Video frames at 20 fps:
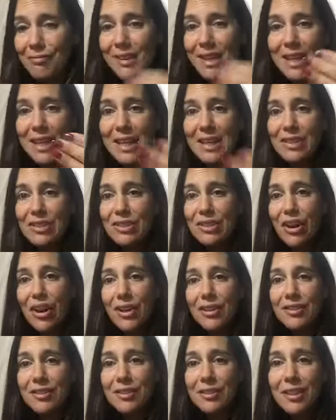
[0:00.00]
he
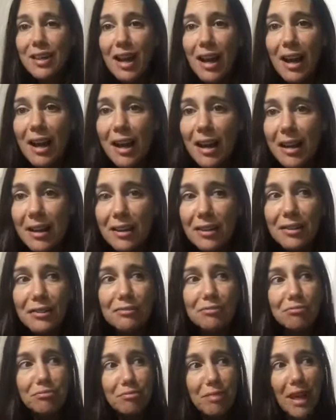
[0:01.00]
starts uh,
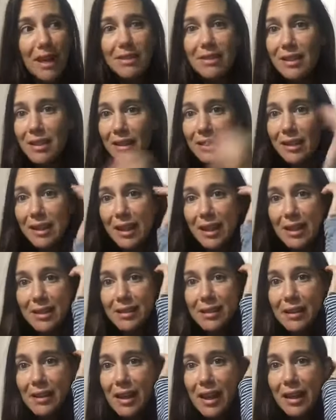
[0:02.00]

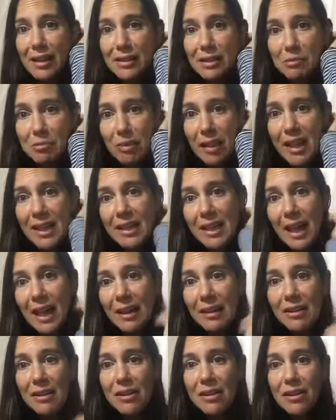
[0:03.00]
basically
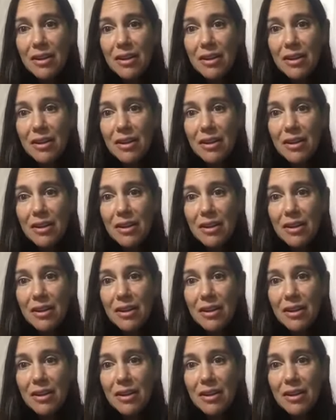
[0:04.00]
explaining,